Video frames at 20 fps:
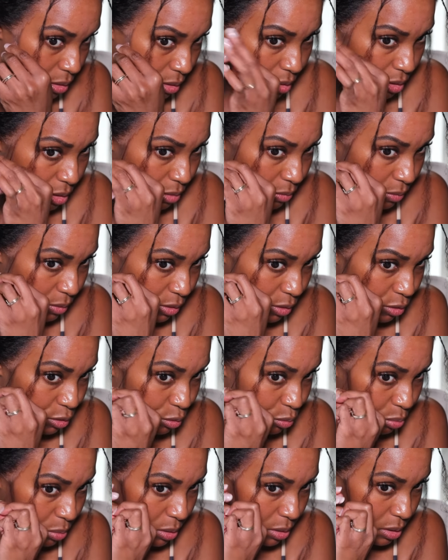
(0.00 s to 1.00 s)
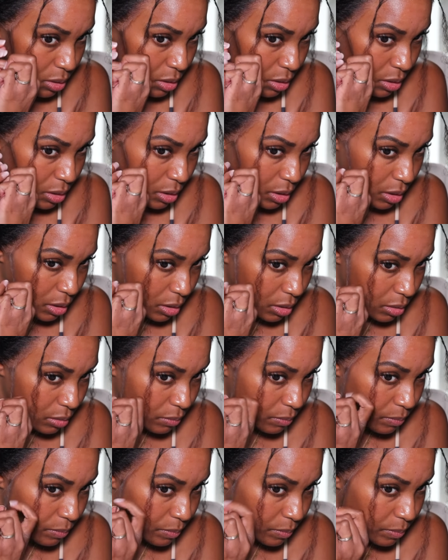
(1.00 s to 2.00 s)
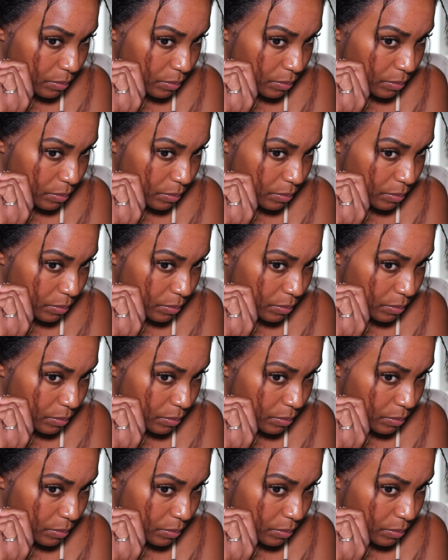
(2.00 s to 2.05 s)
And I'm gonna twist it down.